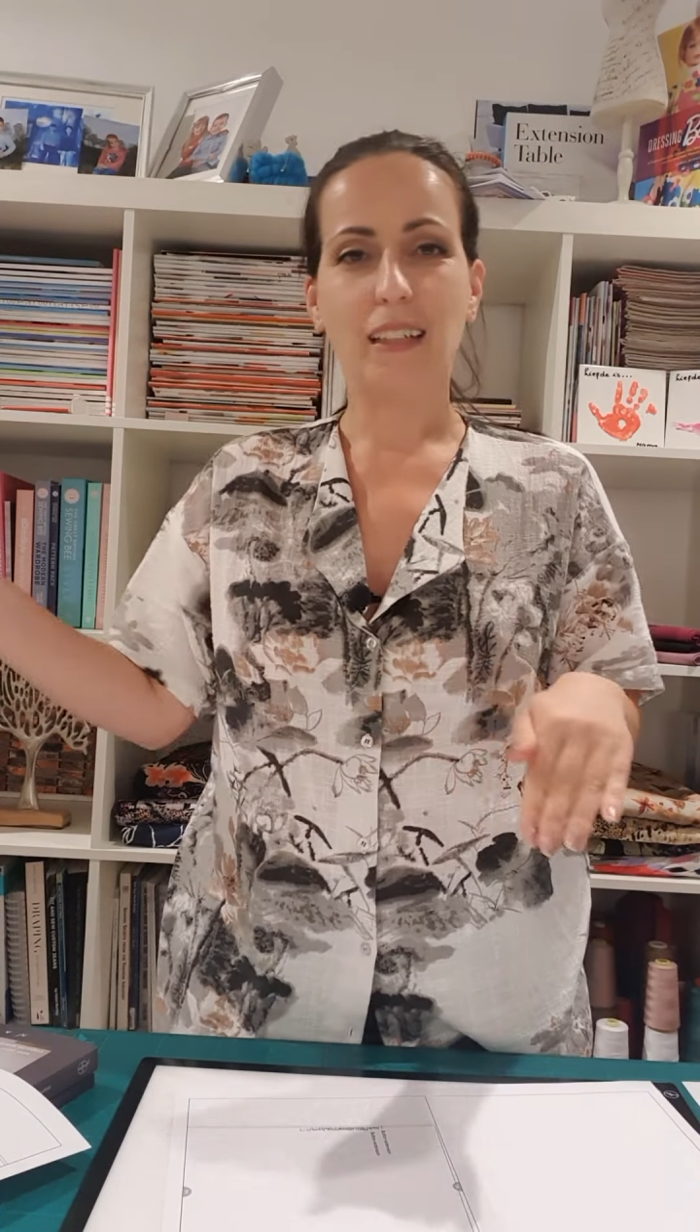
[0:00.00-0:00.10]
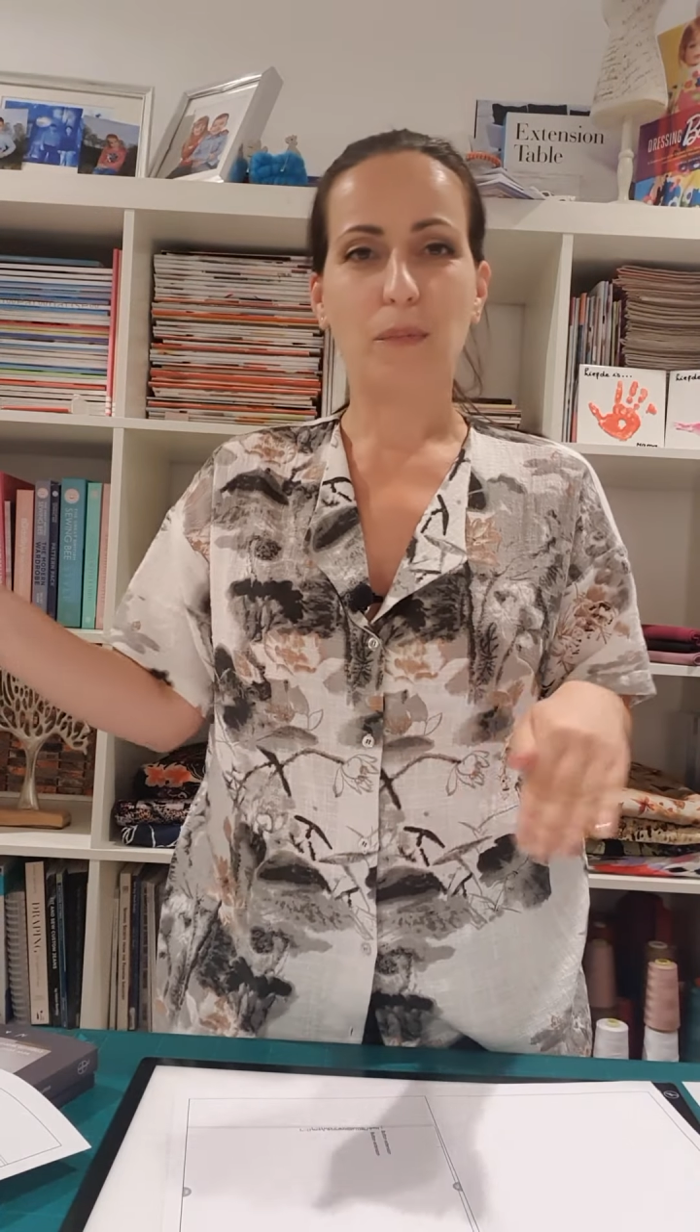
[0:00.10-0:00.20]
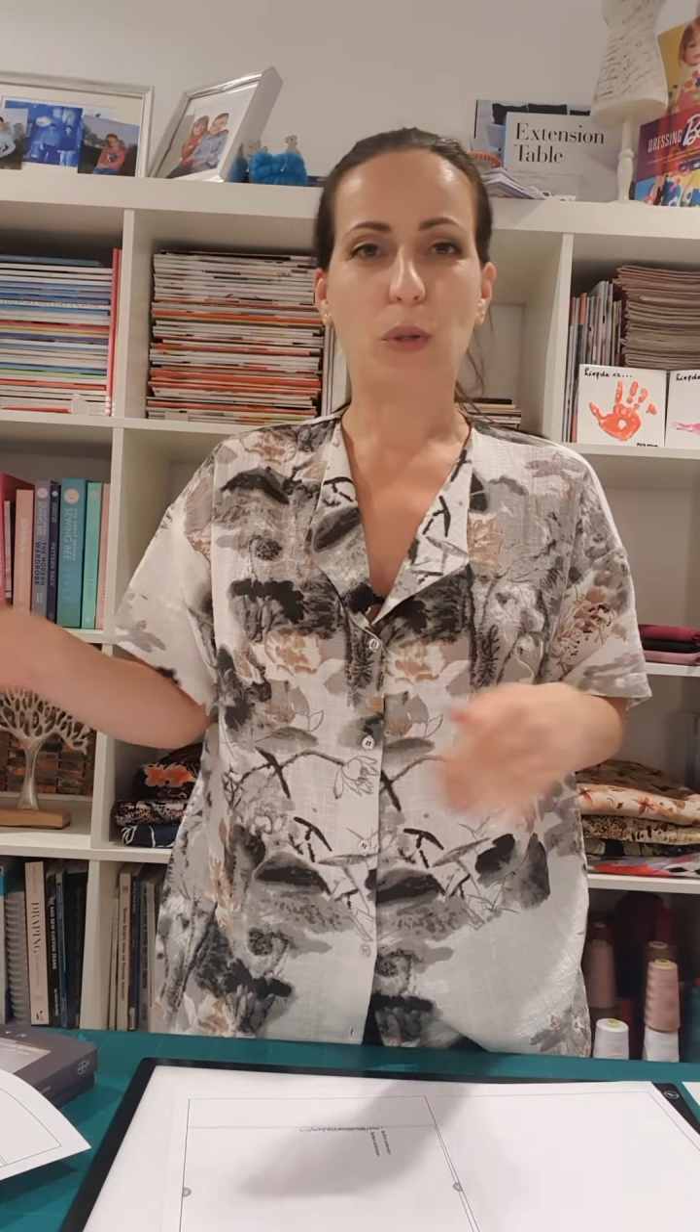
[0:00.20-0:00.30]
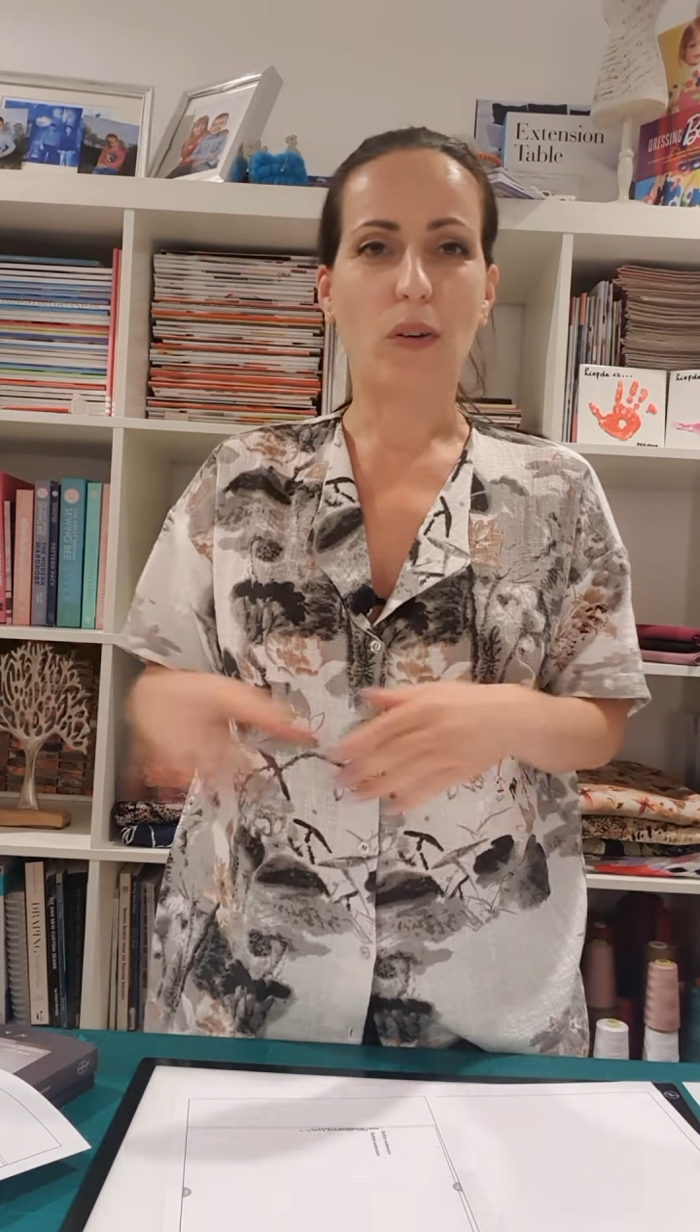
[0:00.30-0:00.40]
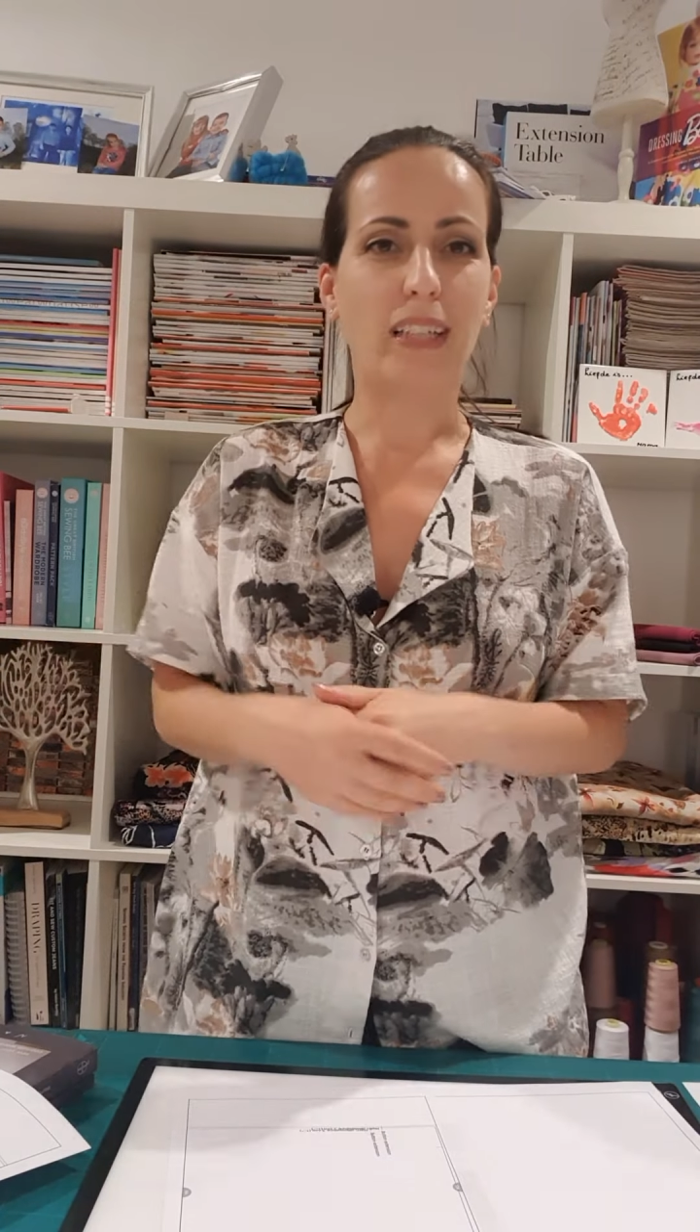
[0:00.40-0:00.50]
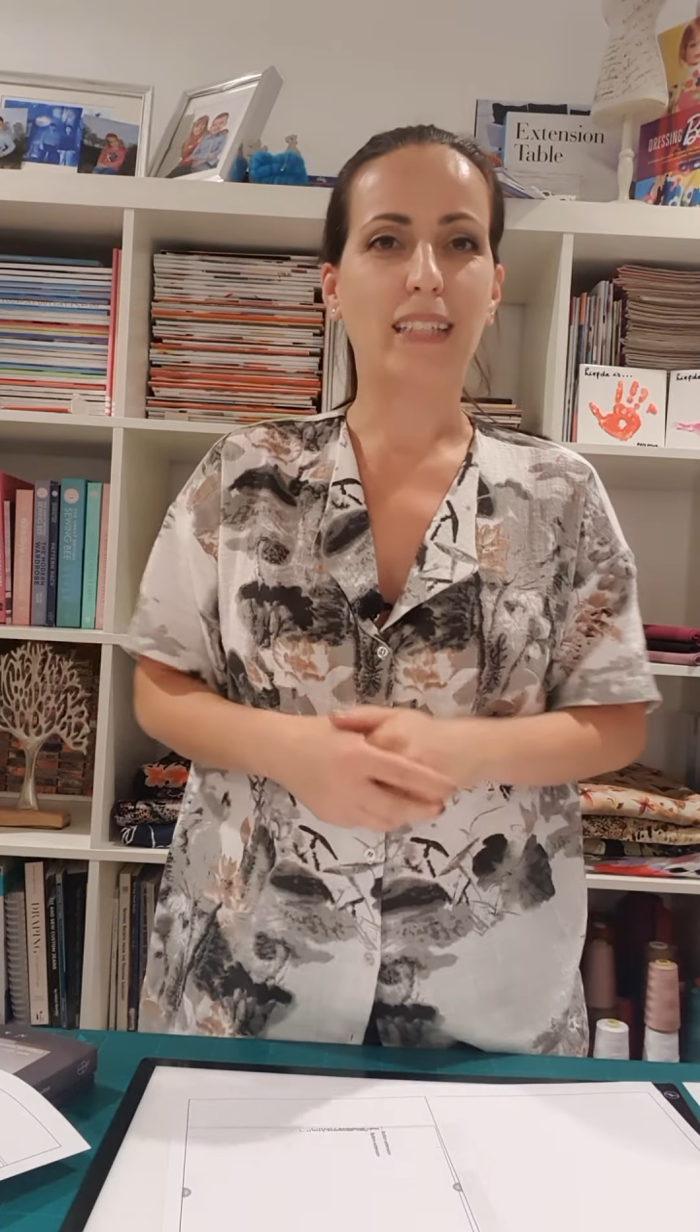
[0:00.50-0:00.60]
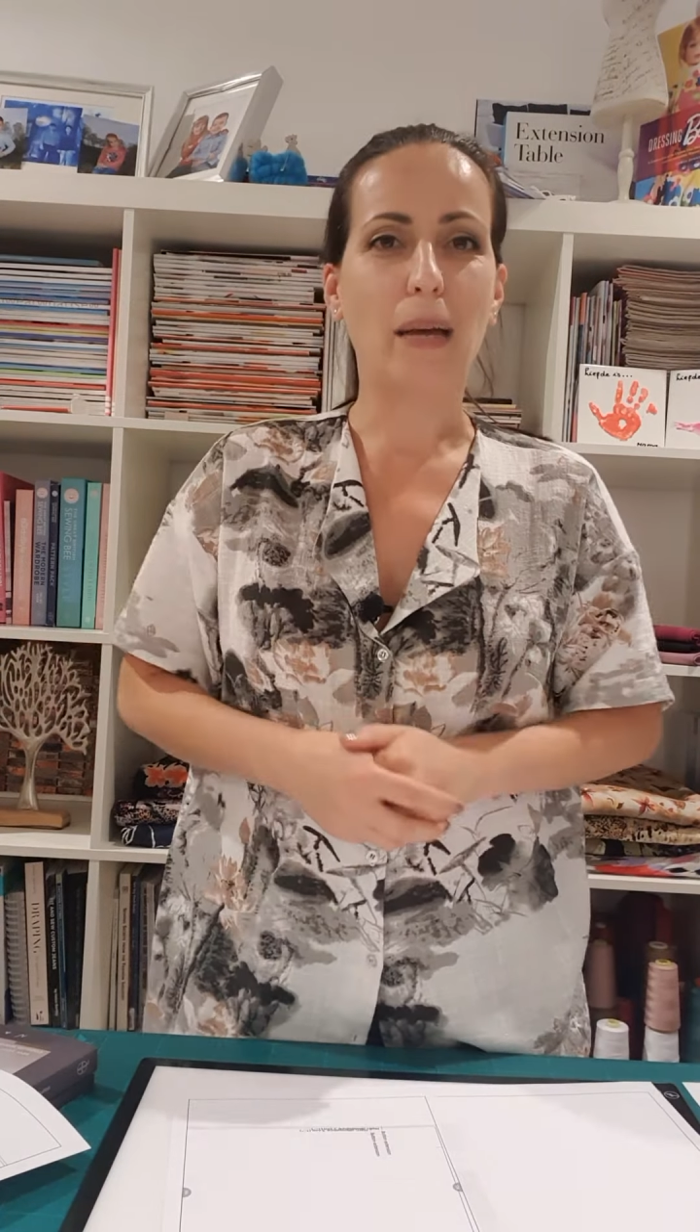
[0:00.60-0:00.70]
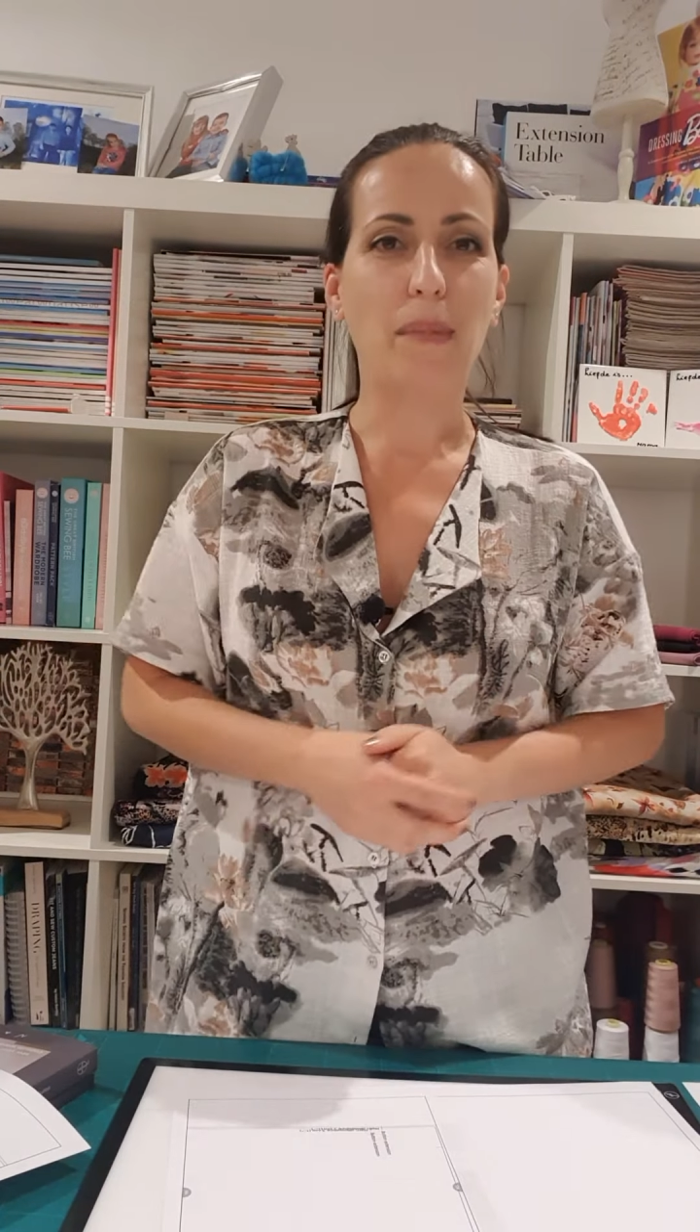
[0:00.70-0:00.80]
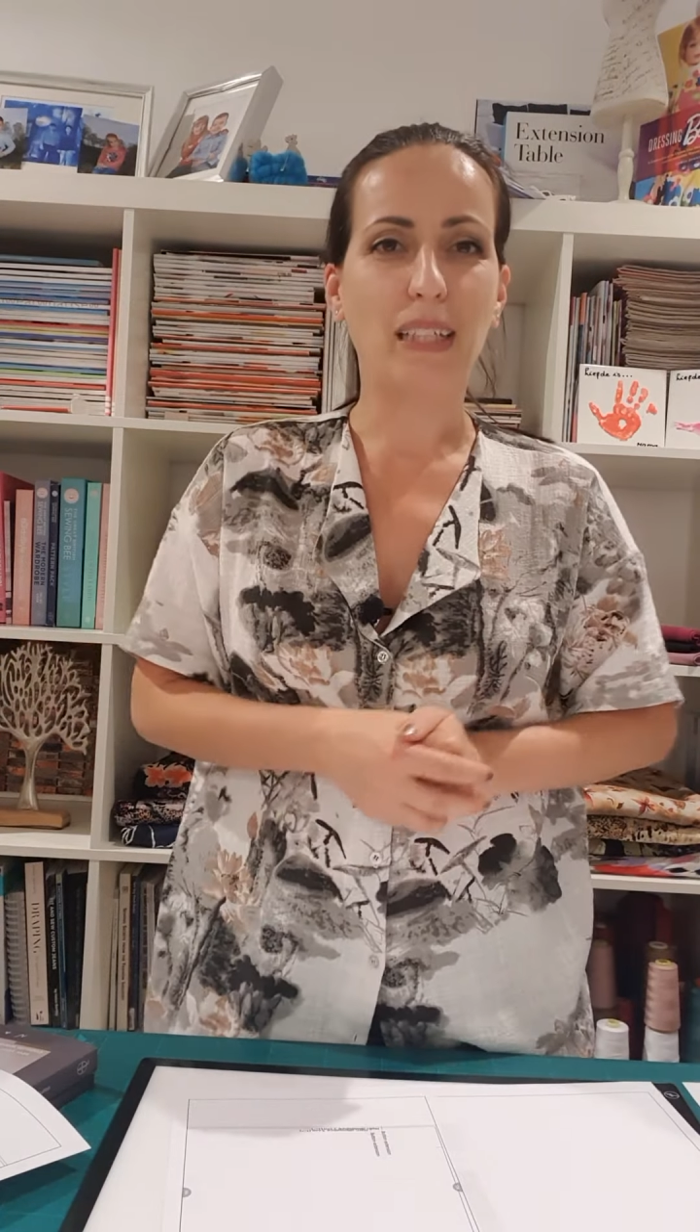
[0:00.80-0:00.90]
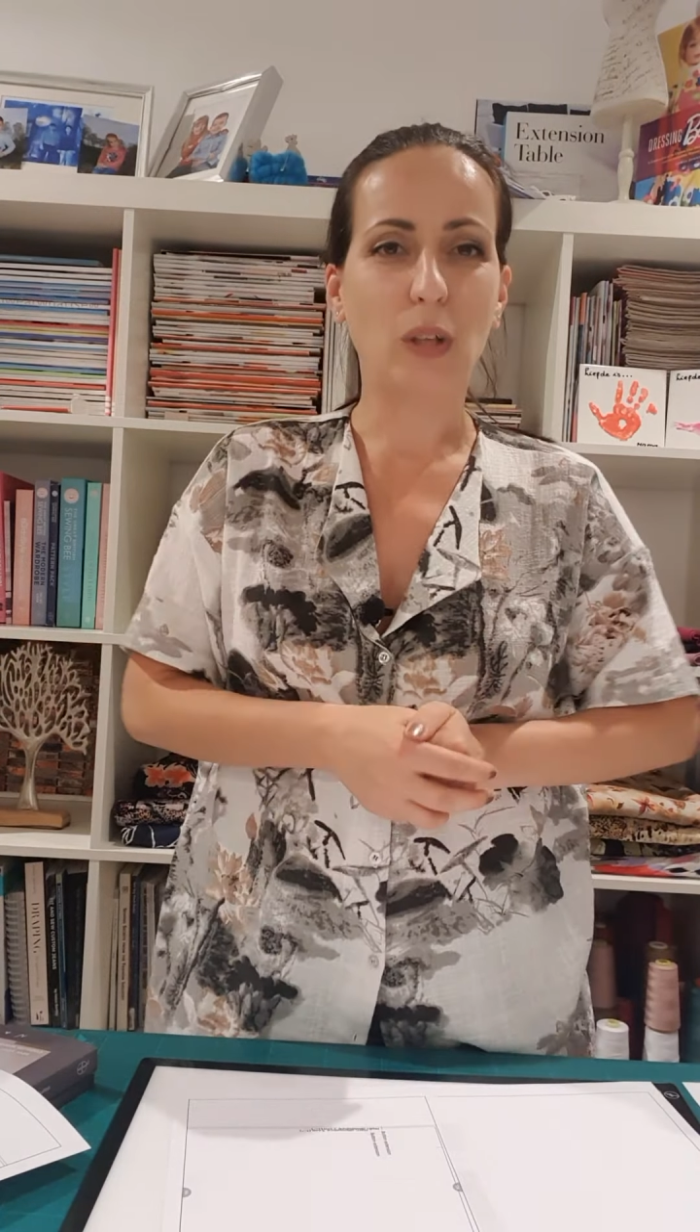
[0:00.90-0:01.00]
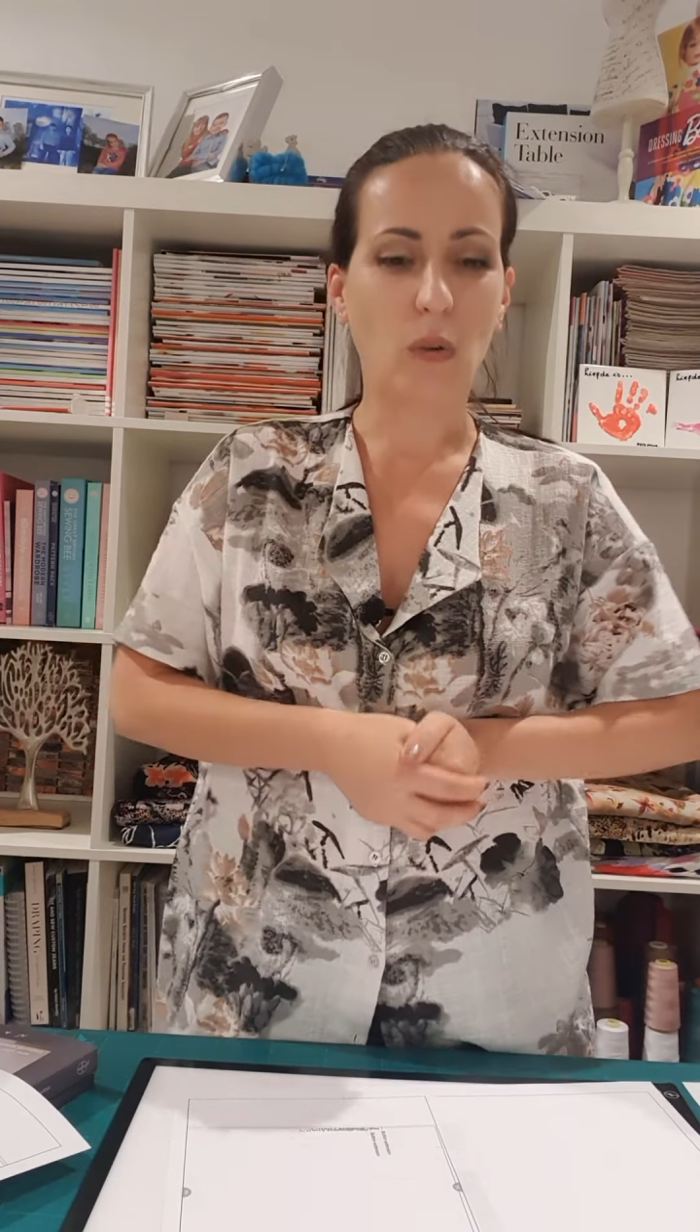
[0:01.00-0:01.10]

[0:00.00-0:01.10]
progress I made